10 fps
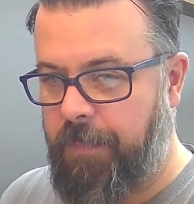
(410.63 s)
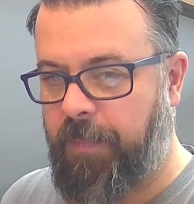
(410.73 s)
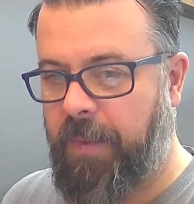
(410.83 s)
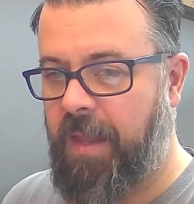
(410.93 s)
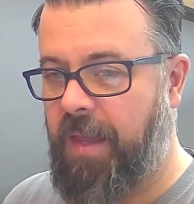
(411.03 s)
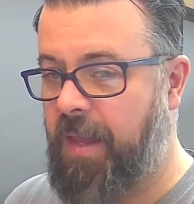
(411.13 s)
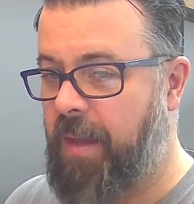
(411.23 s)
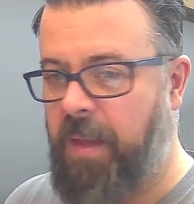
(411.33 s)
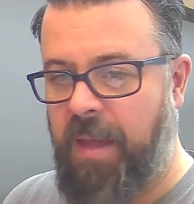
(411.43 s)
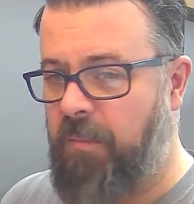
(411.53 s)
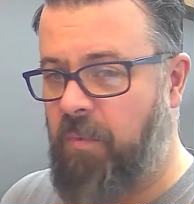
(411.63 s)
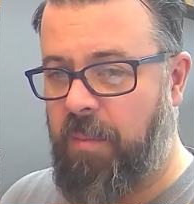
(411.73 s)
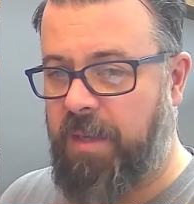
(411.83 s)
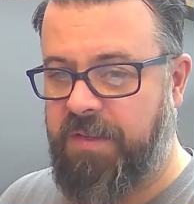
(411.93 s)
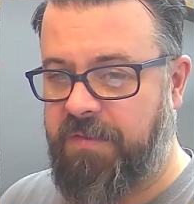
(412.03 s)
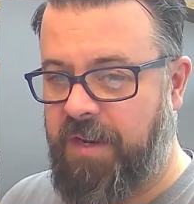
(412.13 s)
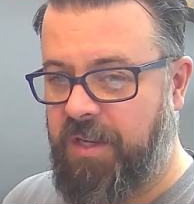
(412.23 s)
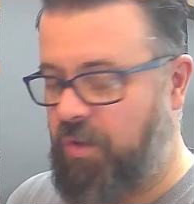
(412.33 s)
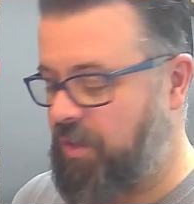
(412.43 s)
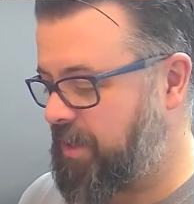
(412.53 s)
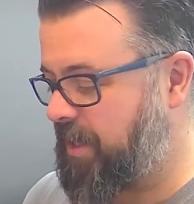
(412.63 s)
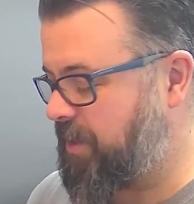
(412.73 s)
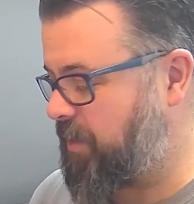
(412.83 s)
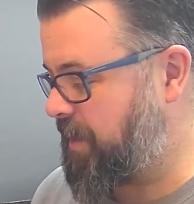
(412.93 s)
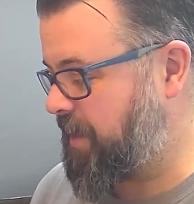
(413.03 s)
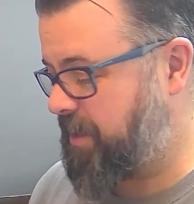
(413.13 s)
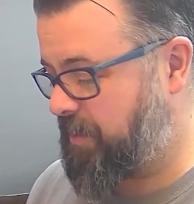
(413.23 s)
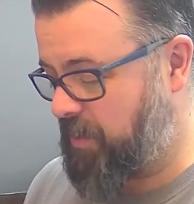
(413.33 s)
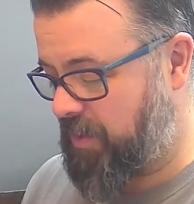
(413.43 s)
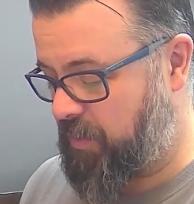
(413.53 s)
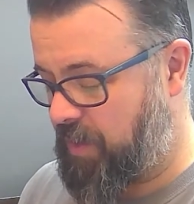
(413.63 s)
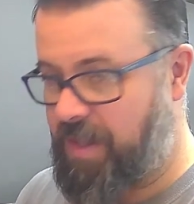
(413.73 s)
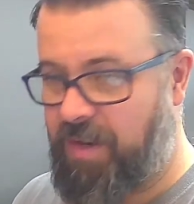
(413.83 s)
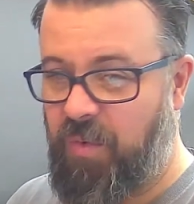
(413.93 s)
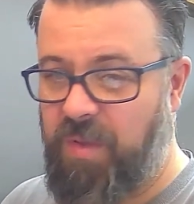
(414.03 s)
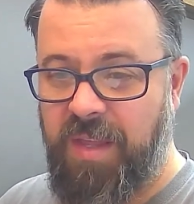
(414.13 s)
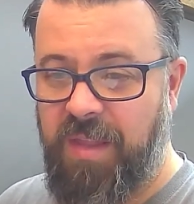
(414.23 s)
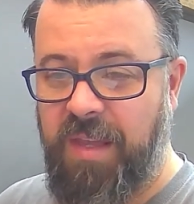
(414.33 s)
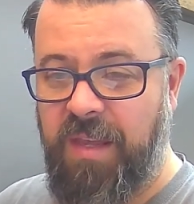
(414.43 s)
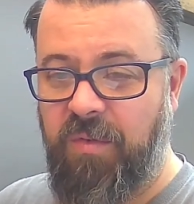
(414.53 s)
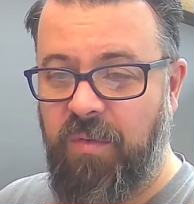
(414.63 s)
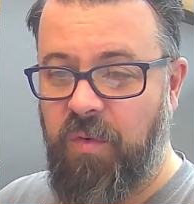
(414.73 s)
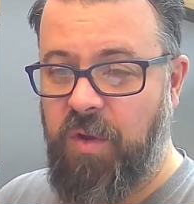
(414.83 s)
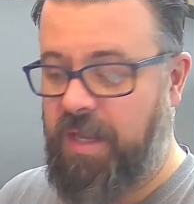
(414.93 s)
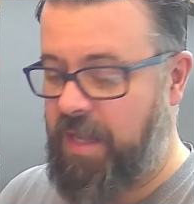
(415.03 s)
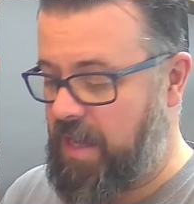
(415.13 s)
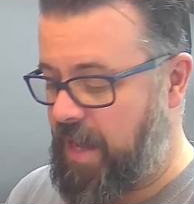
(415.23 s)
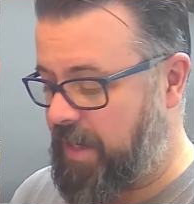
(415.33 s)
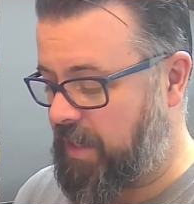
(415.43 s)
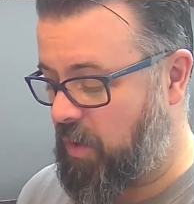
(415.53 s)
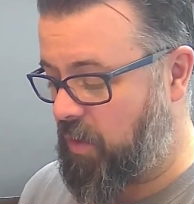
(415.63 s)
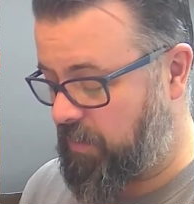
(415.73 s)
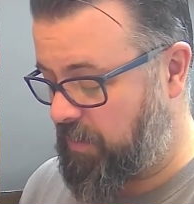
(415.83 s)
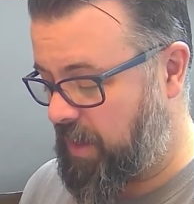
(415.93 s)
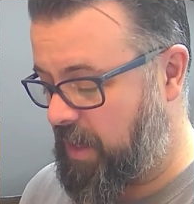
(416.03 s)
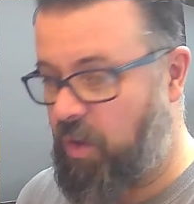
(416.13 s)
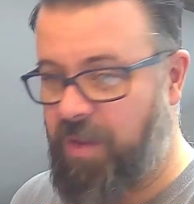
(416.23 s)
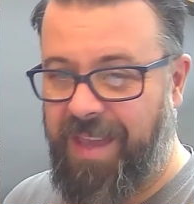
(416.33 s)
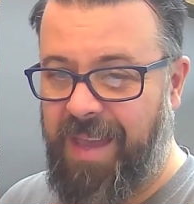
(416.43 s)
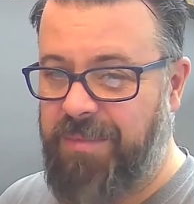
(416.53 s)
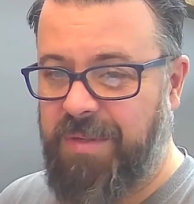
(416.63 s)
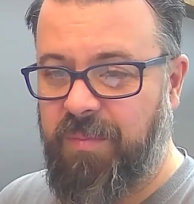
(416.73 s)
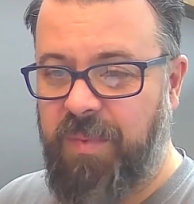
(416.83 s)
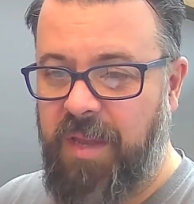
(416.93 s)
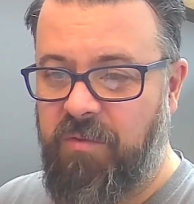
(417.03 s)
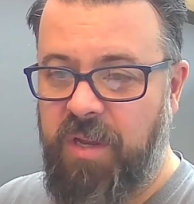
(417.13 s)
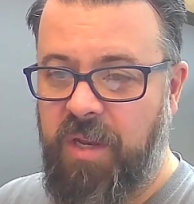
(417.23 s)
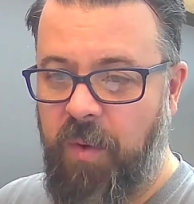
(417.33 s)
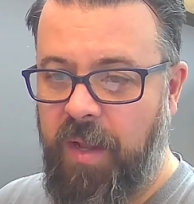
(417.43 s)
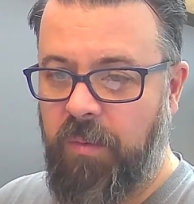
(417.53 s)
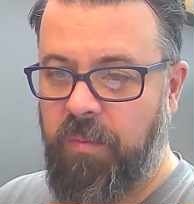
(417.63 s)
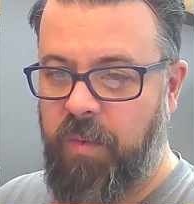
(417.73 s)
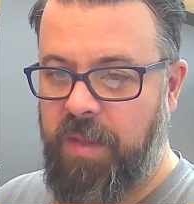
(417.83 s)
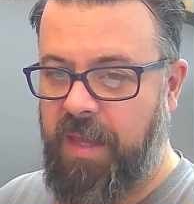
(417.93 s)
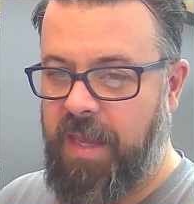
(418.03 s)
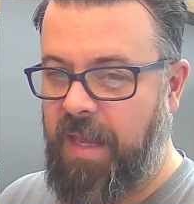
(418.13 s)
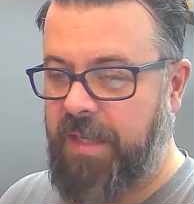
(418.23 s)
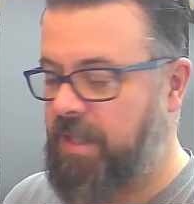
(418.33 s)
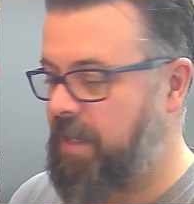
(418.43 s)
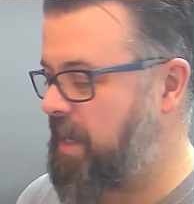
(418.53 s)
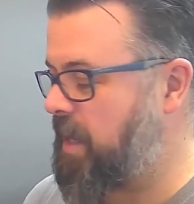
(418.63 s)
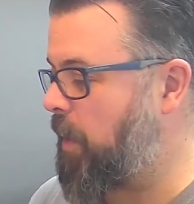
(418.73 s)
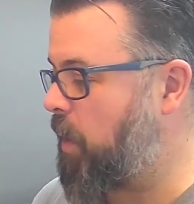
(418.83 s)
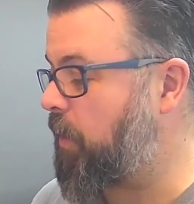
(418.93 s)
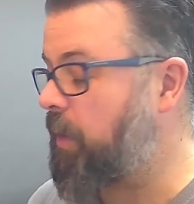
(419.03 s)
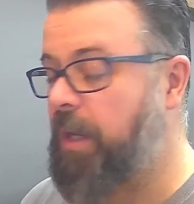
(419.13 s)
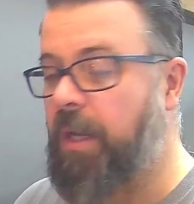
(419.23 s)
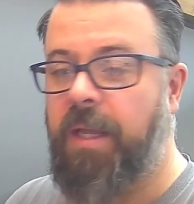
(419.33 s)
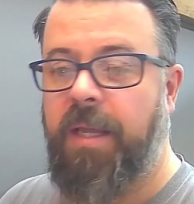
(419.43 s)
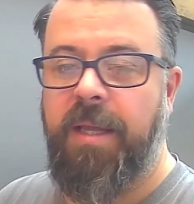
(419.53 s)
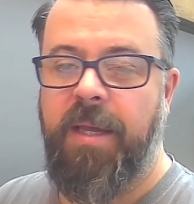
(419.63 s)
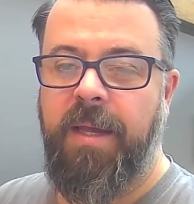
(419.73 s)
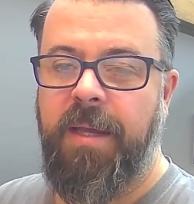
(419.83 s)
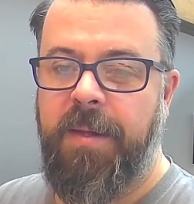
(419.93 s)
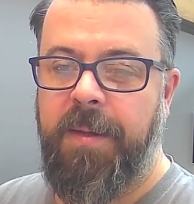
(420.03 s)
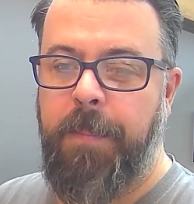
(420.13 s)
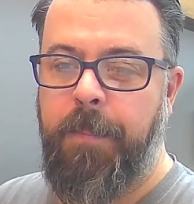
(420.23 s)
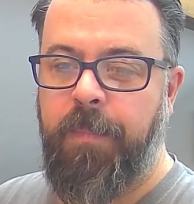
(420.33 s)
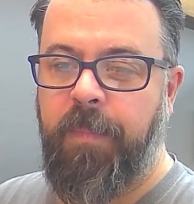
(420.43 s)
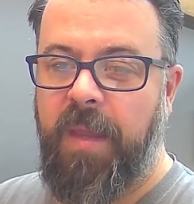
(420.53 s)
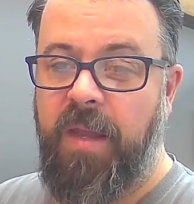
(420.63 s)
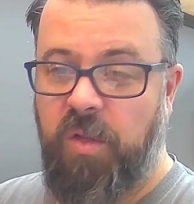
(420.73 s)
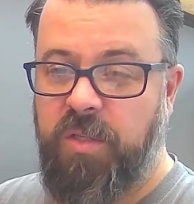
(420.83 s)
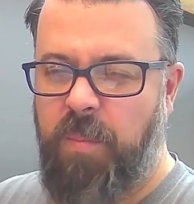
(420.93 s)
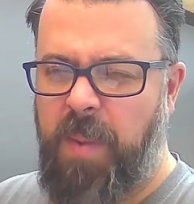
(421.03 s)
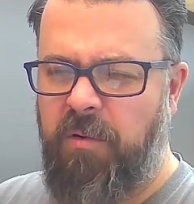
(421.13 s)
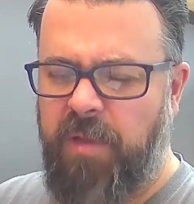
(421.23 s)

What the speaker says: Not a massive fan of joysticks on these, to be honest with you. I don't think they really add a lot. A lot of the games play really well with the keys and the keyboard, and also a parallel